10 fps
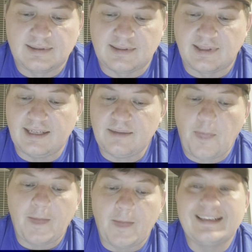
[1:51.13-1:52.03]
All right,
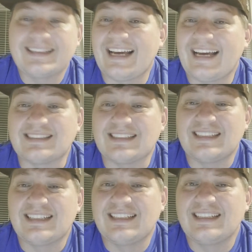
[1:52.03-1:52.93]
guys,
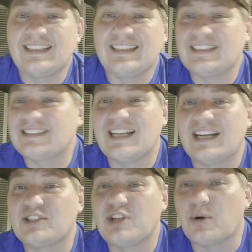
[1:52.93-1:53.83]
it's
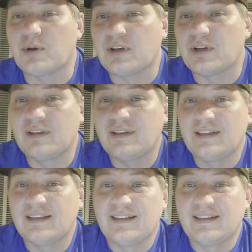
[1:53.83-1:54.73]
not a joke.
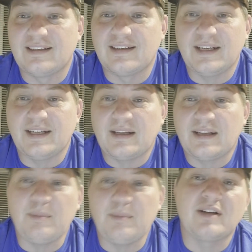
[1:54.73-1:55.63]
All right,
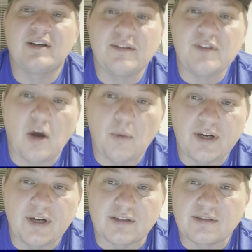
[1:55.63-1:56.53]
I'm here to give you all
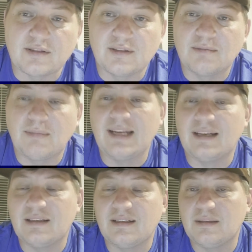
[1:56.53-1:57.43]
winners.
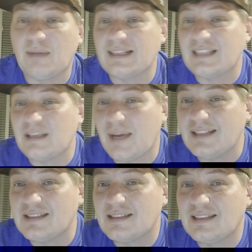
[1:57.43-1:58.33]
My
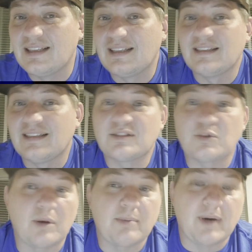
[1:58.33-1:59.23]
teammates,
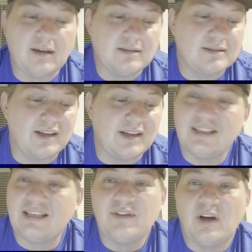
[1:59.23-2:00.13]
Square Pair, they're here to
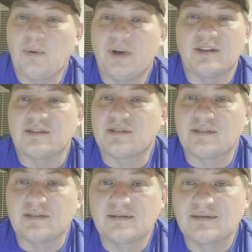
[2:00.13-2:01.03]
give you all winners.
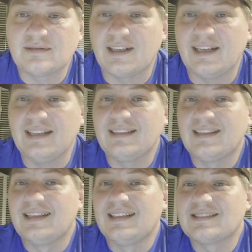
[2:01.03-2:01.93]
All right,
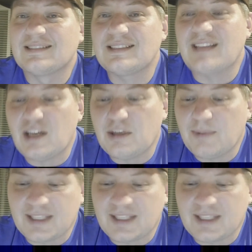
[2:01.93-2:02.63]
so let's talk